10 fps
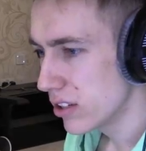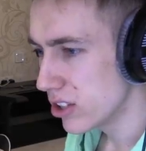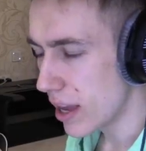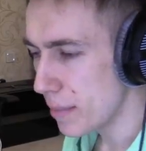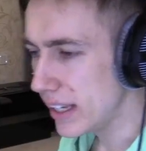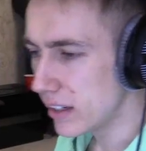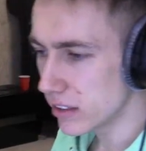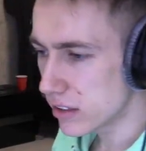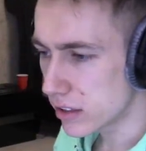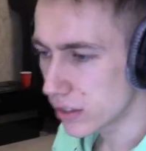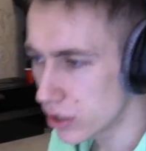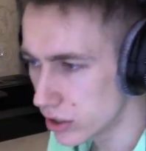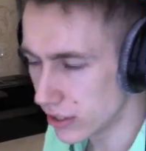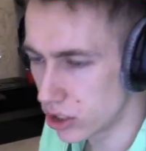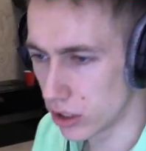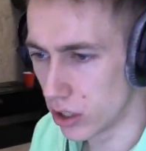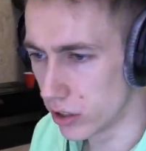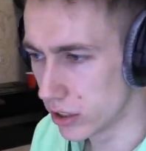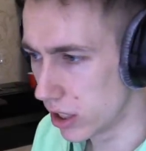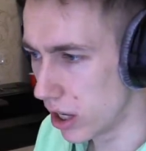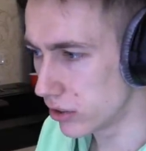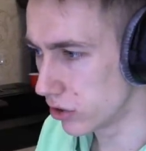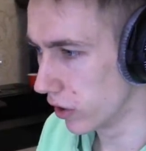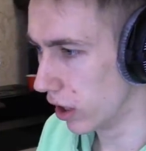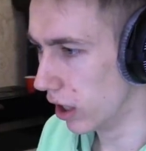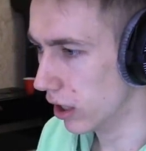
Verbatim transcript: Does that mean it's because I took the longest answer a lot?